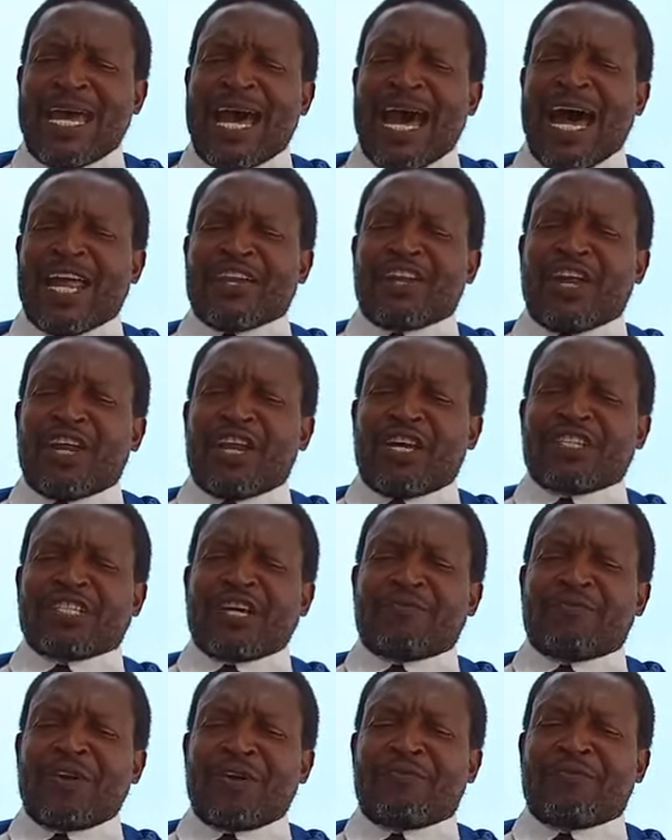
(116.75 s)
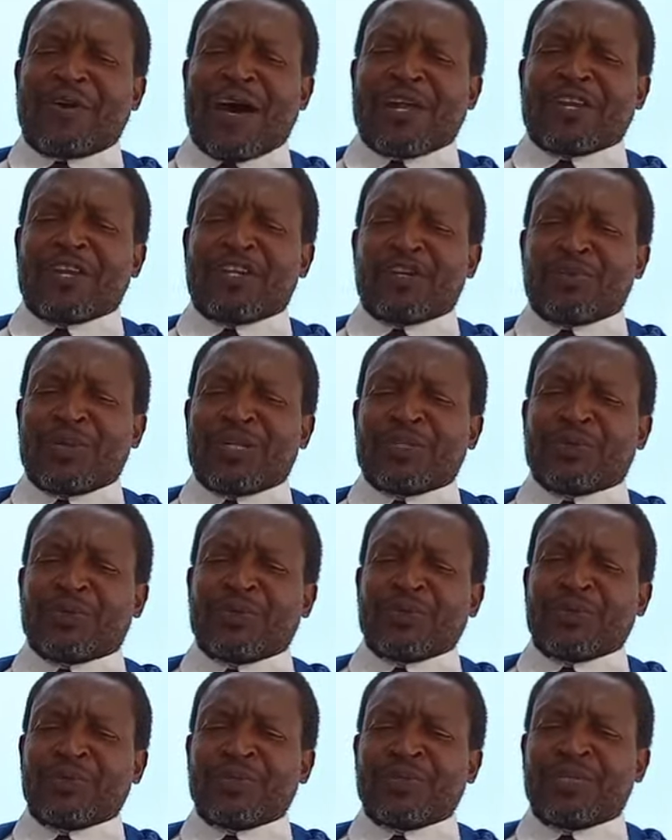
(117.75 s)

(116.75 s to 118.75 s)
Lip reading: and the lust of your father you will do.